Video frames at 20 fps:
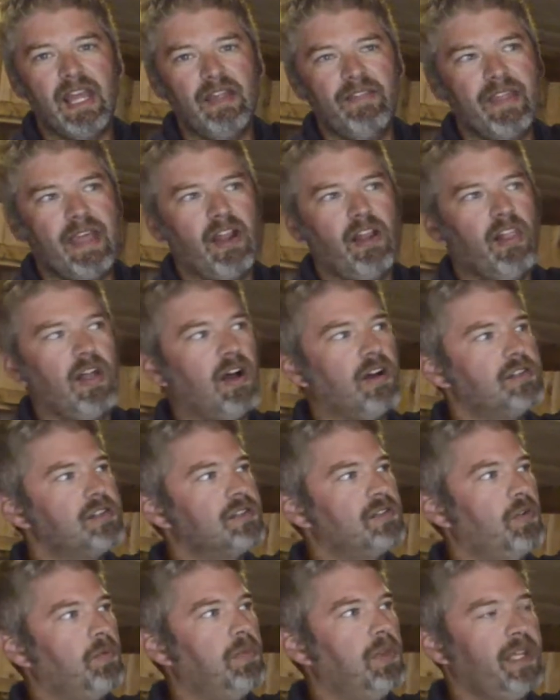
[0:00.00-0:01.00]
and that'll
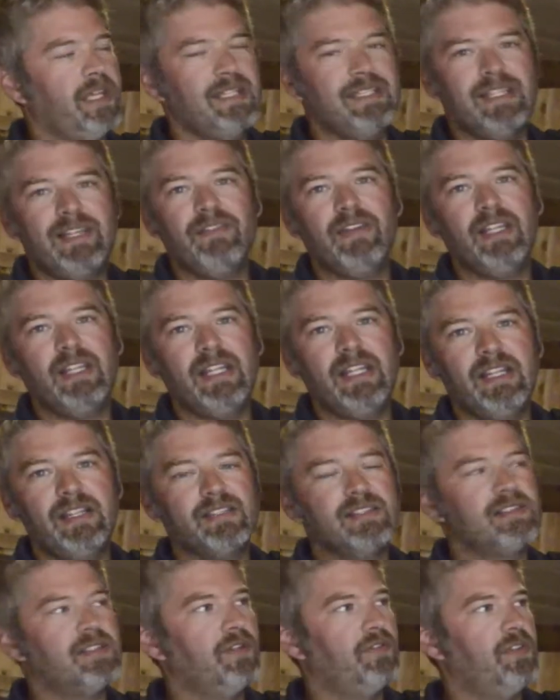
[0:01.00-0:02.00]
also play
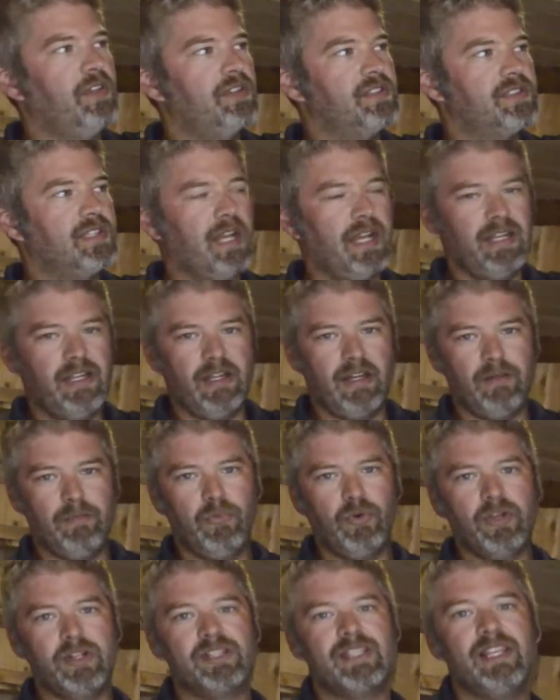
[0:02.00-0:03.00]
DVDs if you decide to
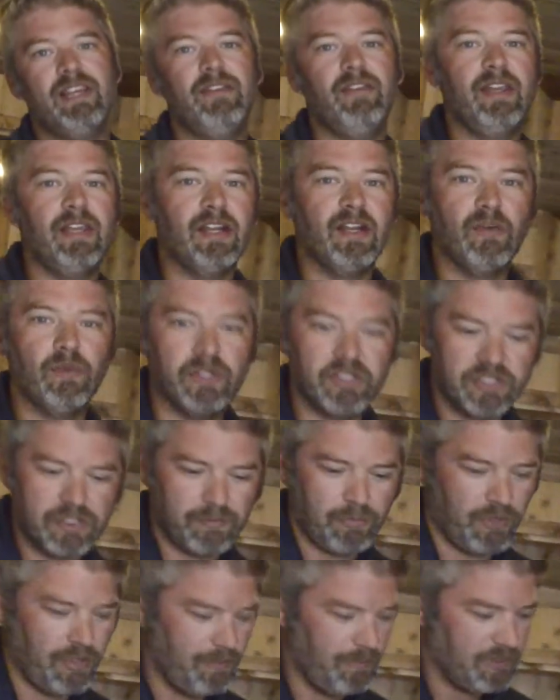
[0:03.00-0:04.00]
put a TV in it,
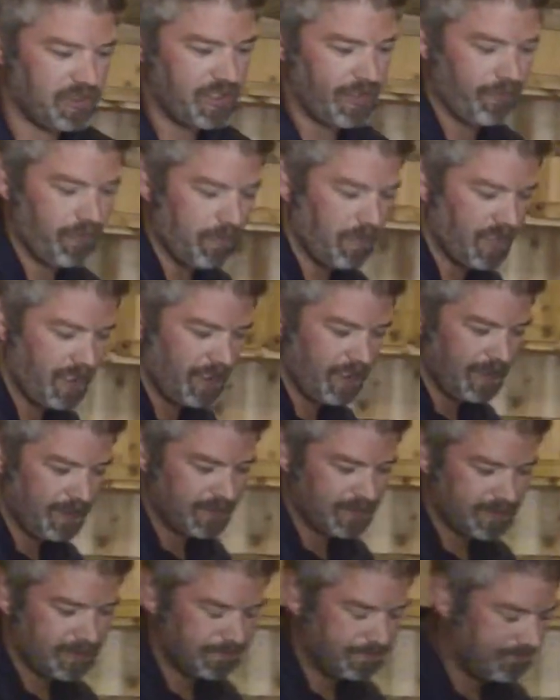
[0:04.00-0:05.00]
which pretty much everybody does.